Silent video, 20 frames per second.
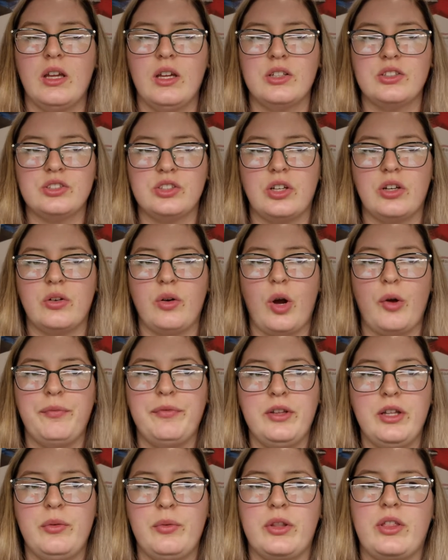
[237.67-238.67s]
So
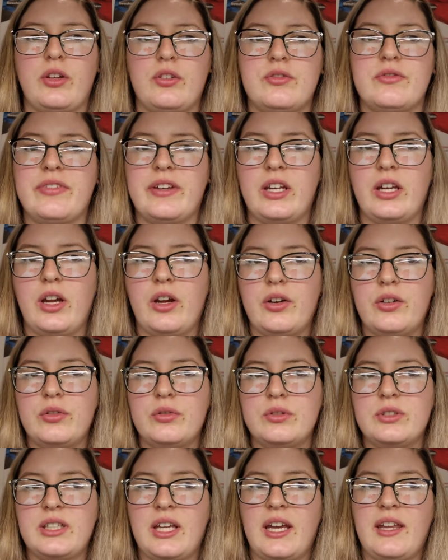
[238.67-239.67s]
hopefully with those
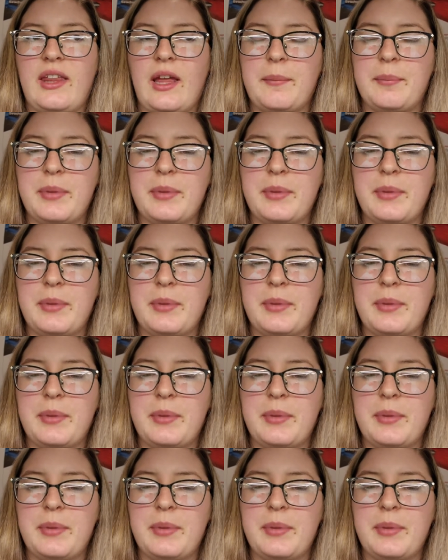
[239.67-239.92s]
videos and that